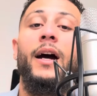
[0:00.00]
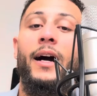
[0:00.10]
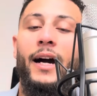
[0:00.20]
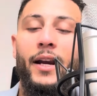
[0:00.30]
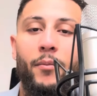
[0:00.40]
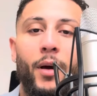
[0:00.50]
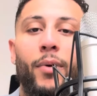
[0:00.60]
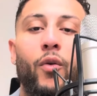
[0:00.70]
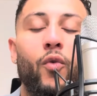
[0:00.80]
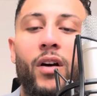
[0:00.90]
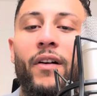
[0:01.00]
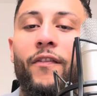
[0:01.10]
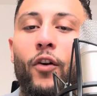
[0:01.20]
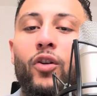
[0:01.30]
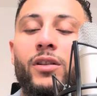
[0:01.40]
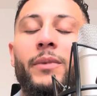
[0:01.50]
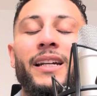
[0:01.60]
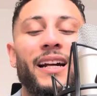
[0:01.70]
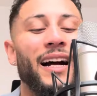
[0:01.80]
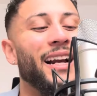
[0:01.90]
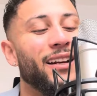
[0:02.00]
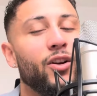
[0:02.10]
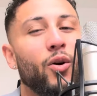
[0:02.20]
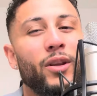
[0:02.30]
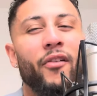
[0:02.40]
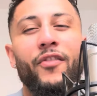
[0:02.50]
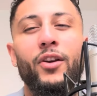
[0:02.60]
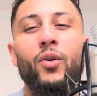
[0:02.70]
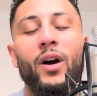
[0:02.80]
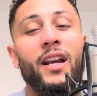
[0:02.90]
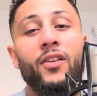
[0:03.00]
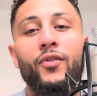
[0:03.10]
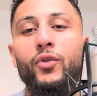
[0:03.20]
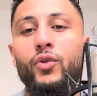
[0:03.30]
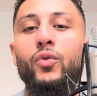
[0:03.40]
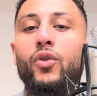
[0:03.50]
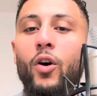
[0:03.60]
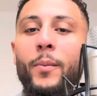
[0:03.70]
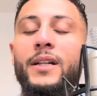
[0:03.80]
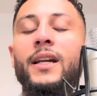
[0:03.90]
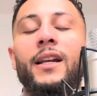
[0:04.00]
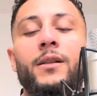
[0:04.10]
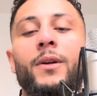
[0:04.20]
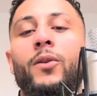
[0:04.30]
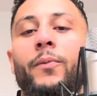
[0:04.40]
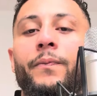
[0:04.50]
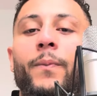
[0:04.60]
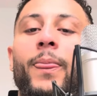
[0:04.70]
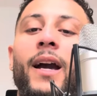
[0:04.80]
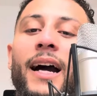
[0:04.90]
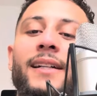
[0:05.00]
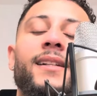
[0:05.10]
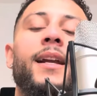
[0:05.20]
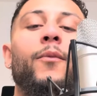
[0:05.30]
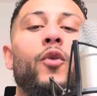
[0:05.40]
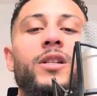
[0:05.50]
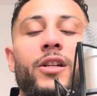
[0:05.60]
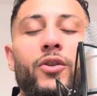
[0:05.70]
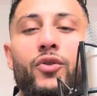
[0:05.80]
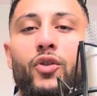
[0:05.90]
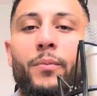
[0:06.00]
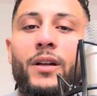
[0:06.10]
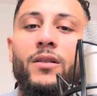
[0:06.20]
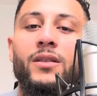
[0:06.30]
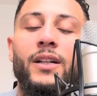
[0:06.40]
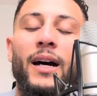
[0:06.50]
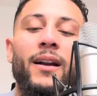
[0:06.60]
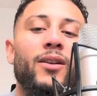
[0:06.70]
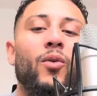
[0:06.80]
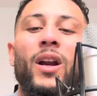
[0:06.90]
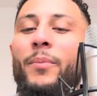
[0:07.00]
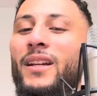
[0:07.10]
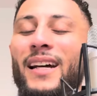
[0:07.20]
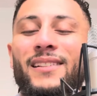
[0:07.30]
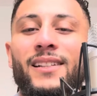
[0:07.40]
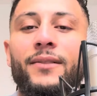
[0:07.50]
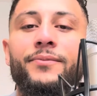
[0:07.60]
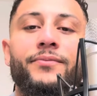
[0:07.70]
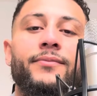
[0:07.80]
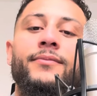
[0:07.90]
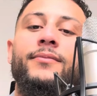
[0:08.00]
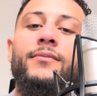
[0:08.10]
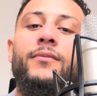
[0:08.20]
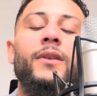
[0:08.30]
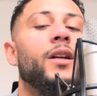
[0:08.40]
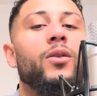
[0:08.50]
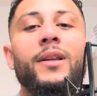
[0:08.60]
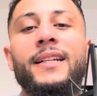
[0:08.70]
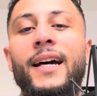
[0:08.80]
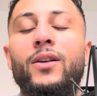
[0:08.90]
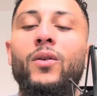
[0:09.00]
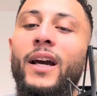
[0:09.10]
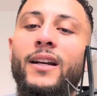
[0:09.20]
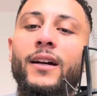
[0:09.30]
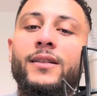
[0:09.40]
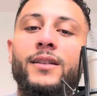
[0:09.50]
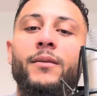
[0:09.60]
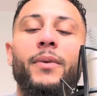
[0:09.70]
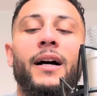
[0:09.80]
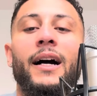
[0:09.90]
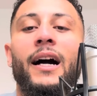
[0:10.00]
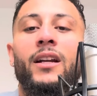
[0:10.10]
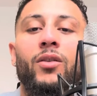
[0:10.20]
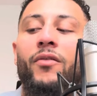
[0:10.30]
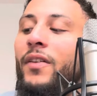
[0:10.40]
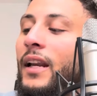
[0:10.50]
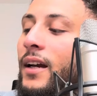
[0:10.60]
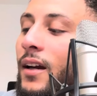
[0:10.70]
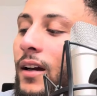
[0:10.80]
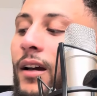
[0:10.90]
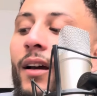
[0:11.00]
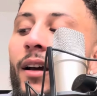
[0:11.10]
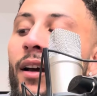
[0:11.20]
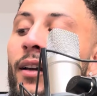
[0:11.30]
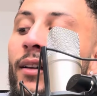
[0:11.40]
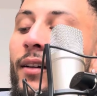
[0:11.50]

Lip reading: I remember whoever follows me know that video. And if you do, comment and let me know. I said I'm quitting YouTube because I don't want to be dancing. Not that I don't like dancing, but I don't feel like, hey,